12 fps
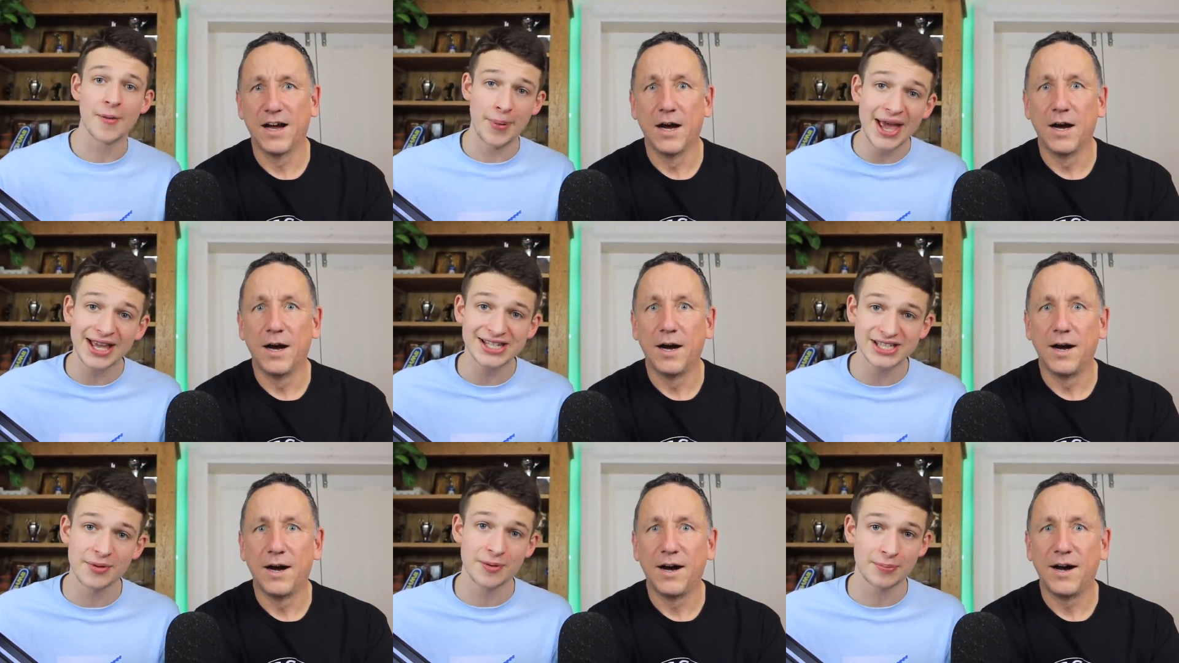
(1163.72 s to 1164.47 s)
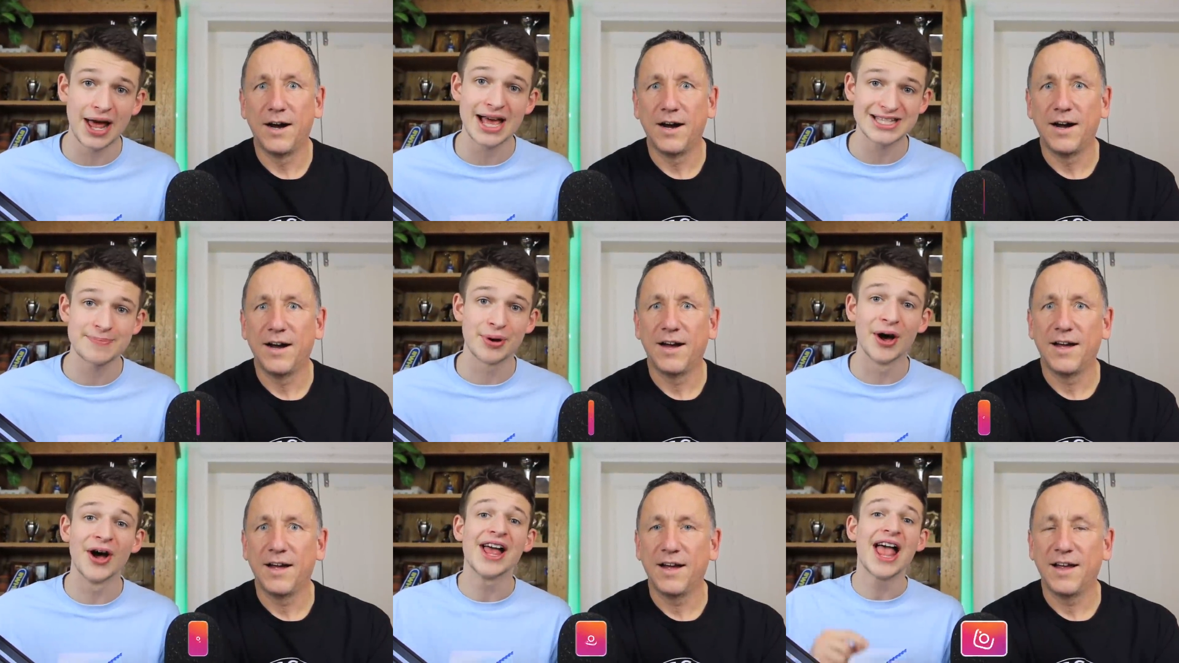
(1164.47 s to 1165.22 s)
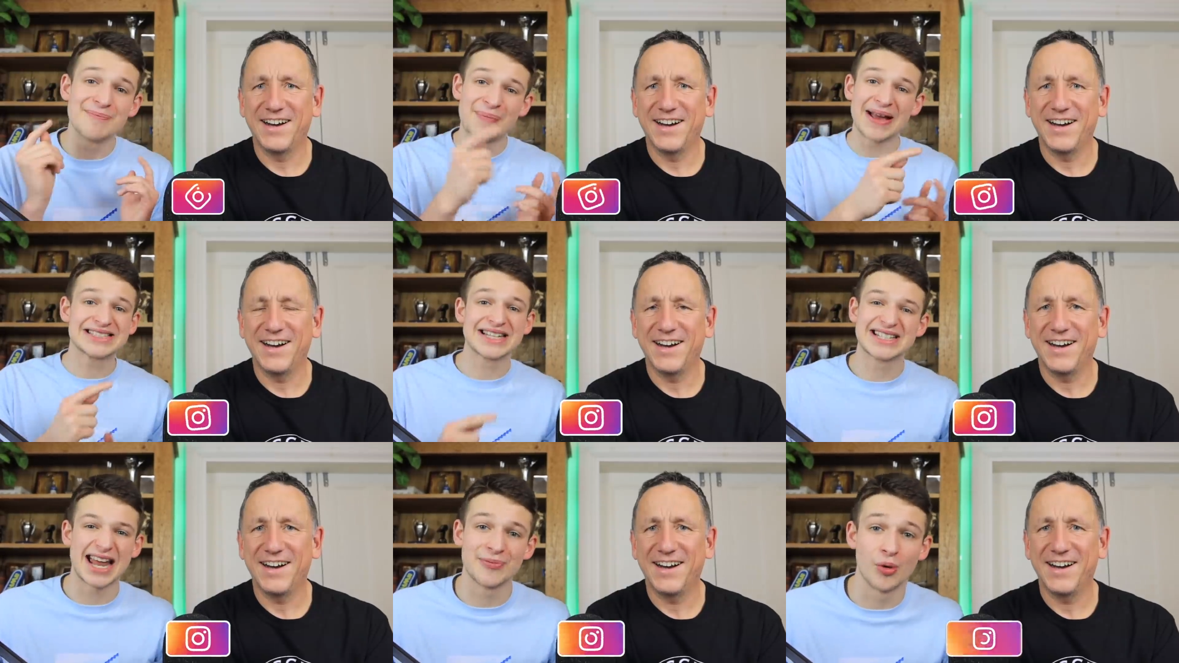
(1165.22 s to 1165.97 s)
Speaker 1: for picking some of the players he put and basically
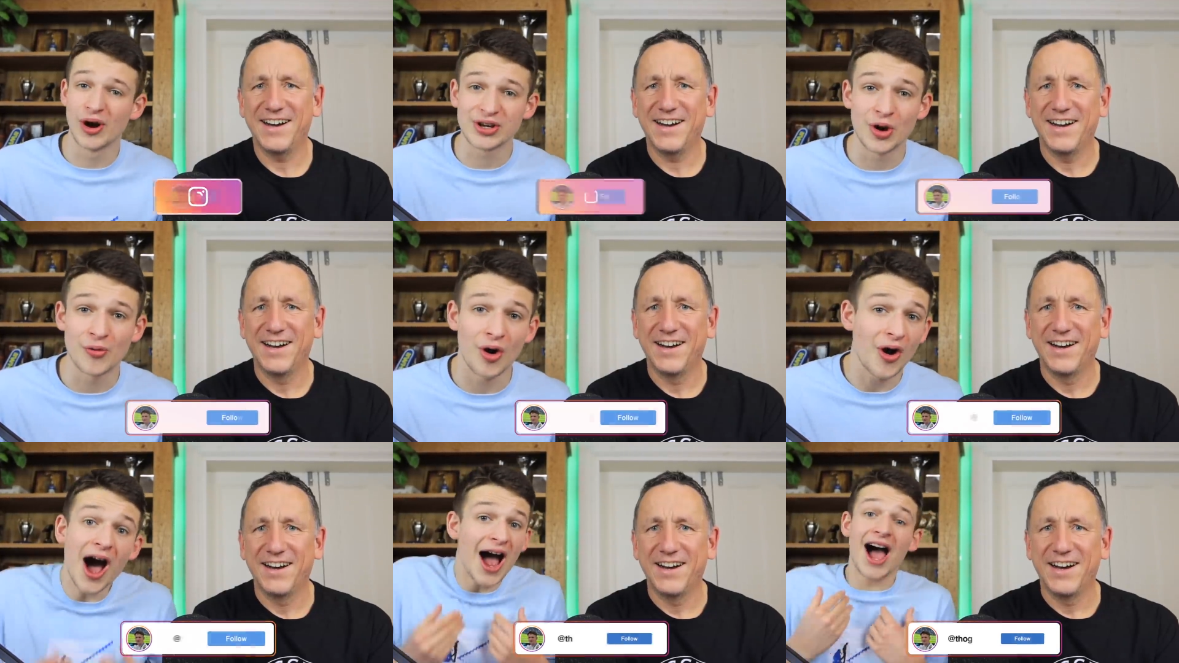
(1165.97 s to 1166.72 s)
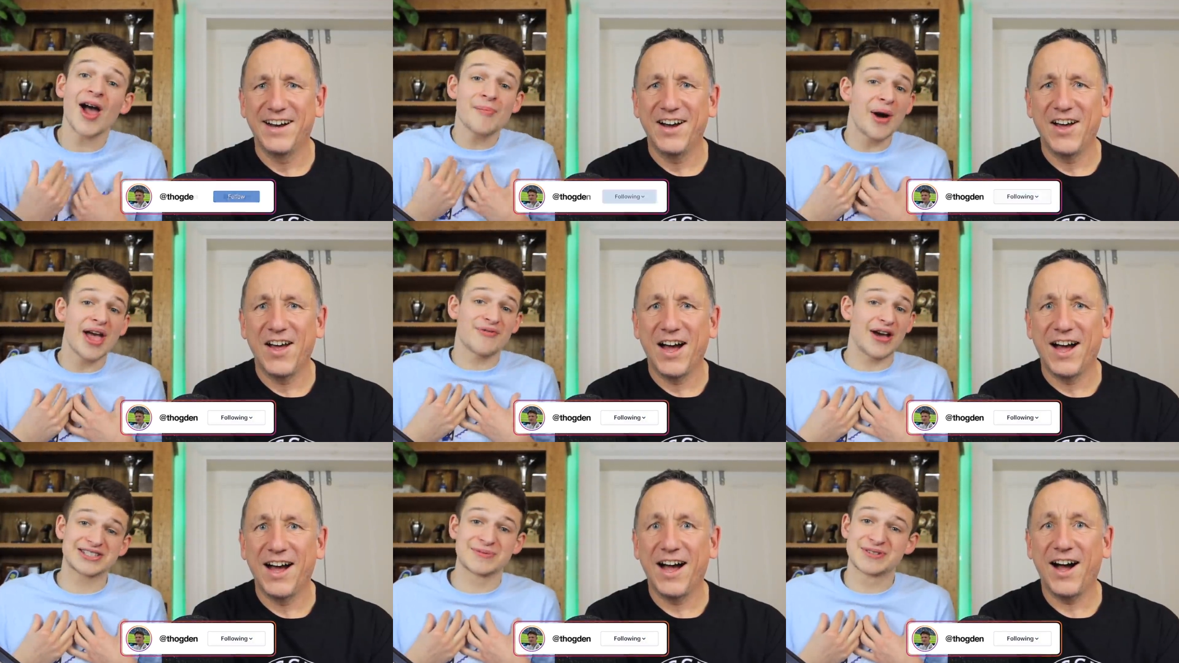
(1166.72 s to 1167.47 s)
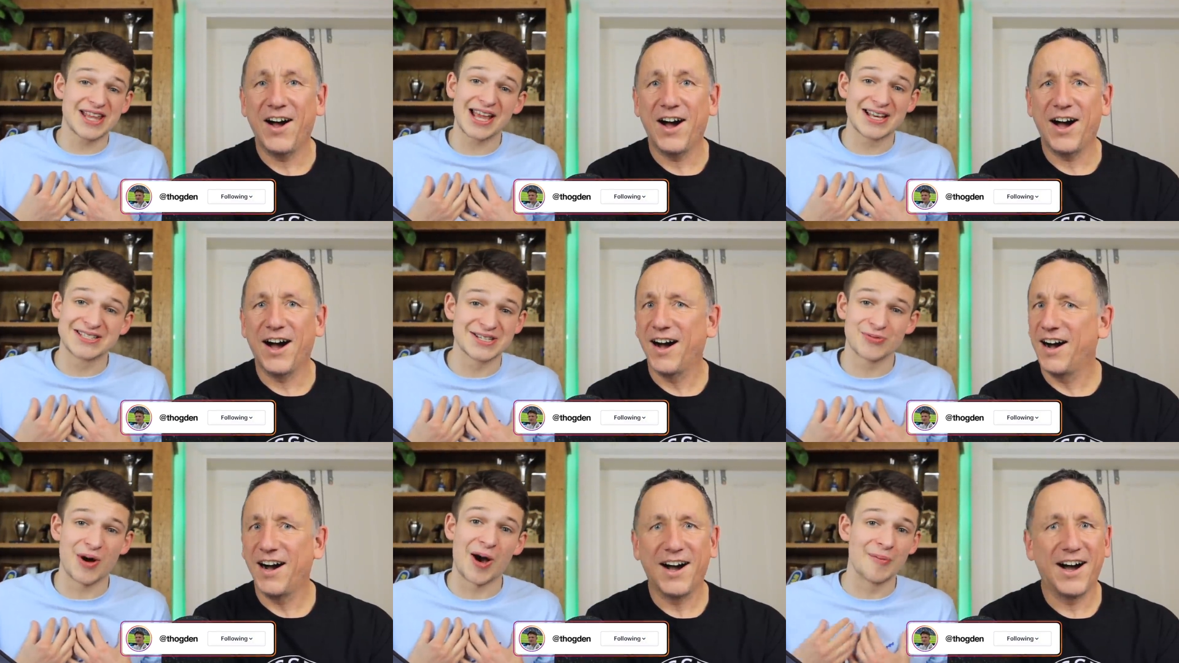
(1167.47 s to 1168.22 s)
tell him what he got wrong. I may have had some stinkers as
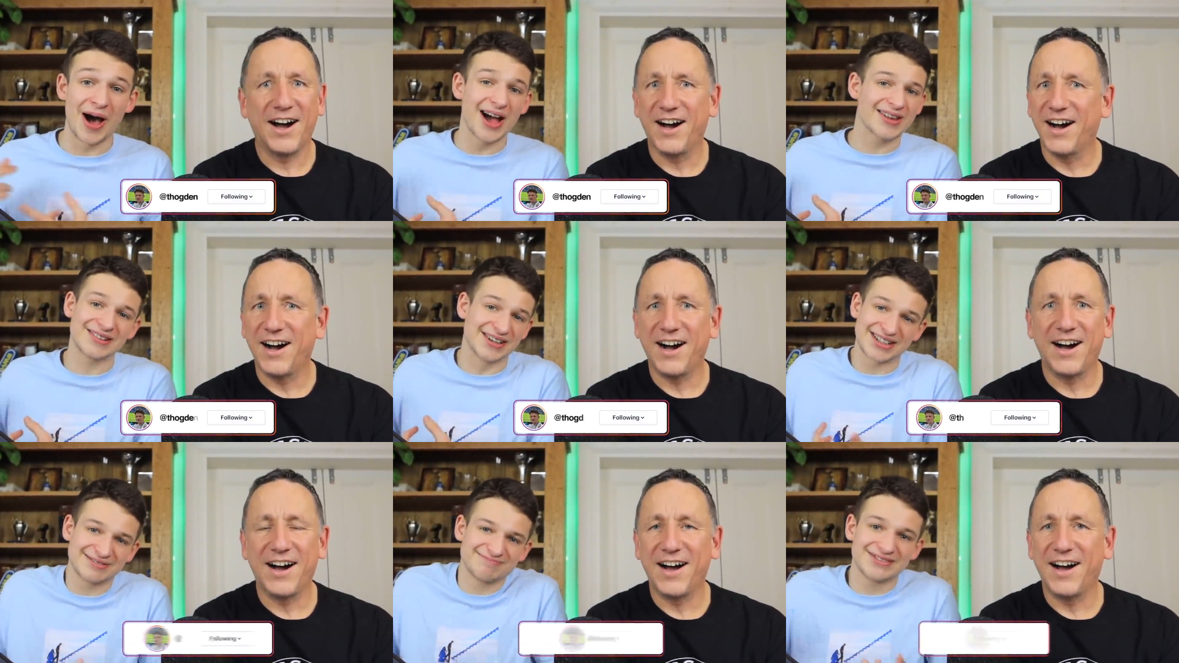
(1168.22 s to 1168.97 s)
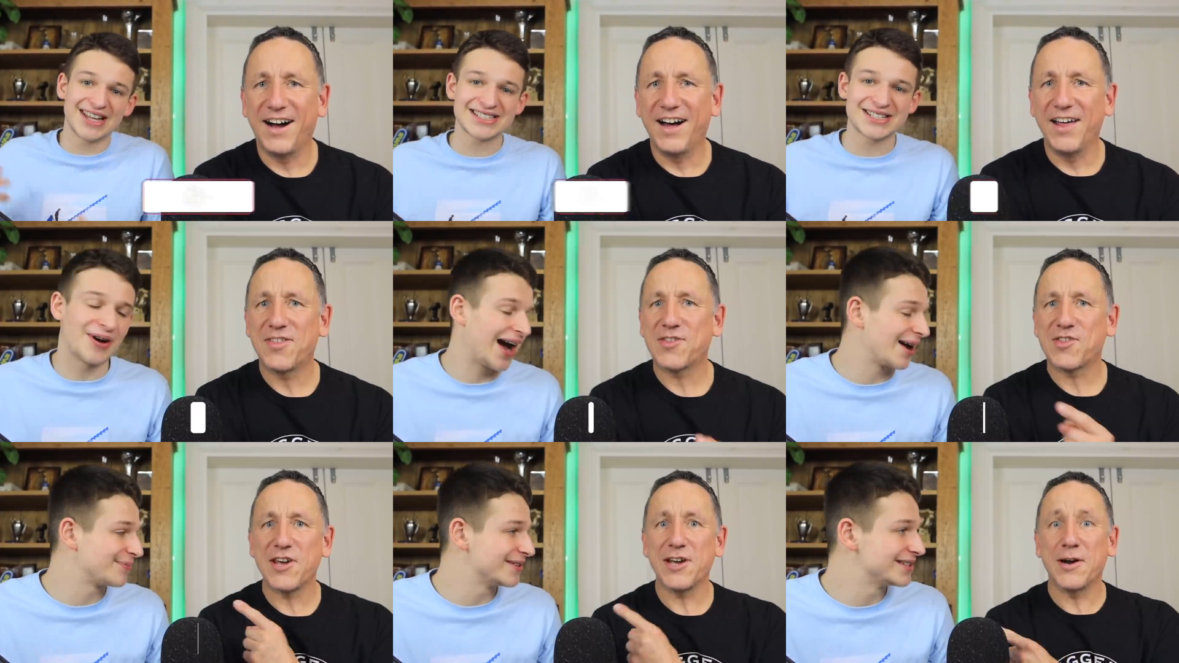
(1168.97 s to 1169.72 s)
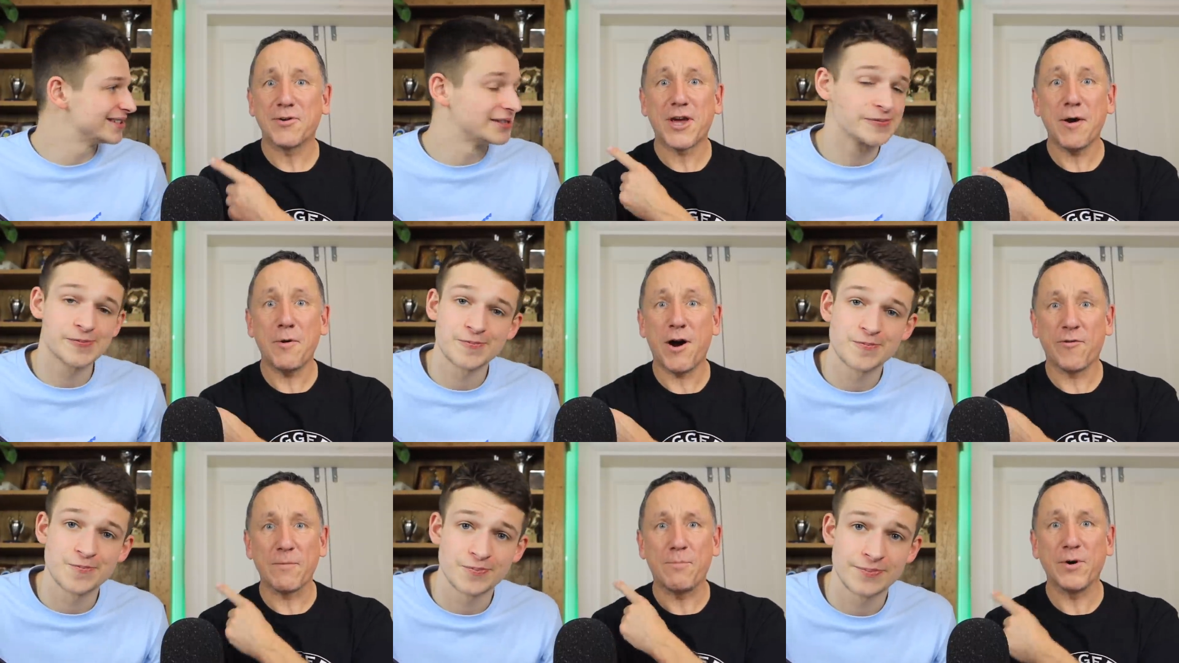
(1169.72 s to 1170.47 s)
well, but look, let's see what
Speaker 2: happens. Theo, go
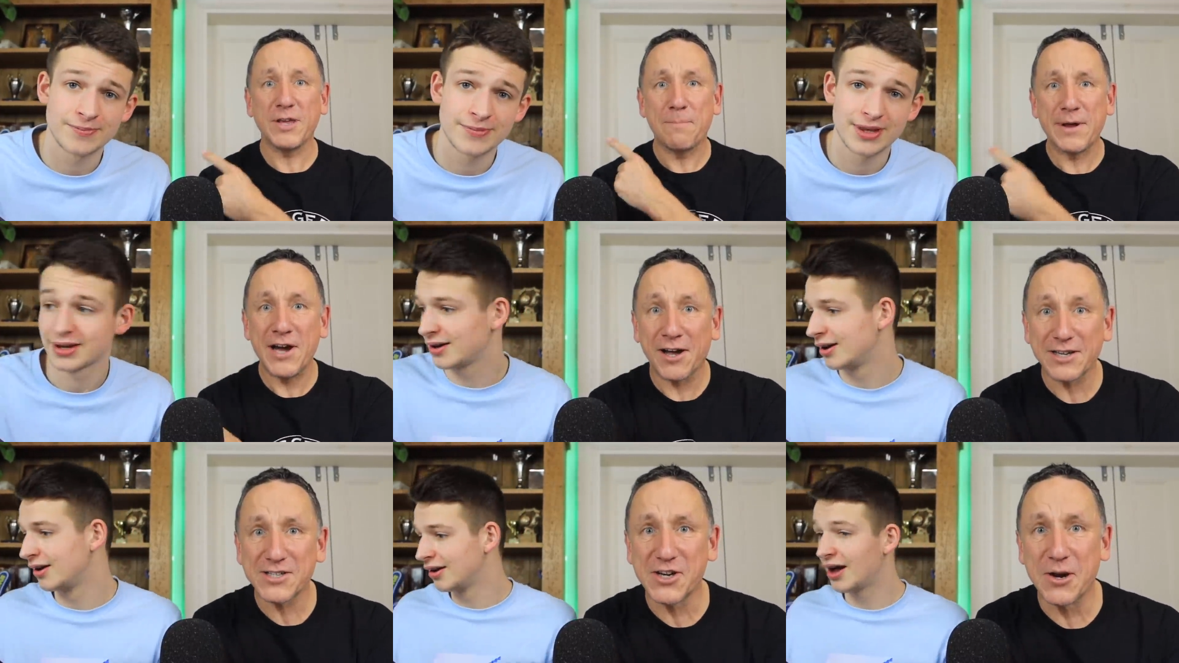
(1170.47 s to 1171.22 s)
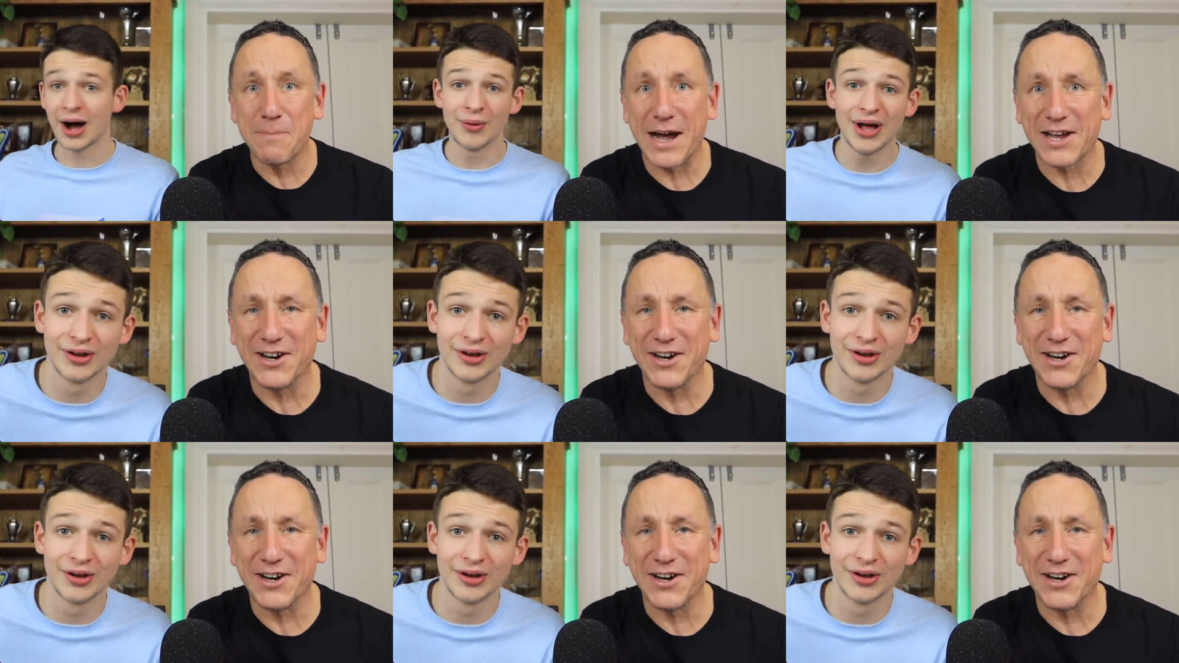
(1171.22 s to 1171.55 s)
off and put your banana suit
Speaker 1: back on. I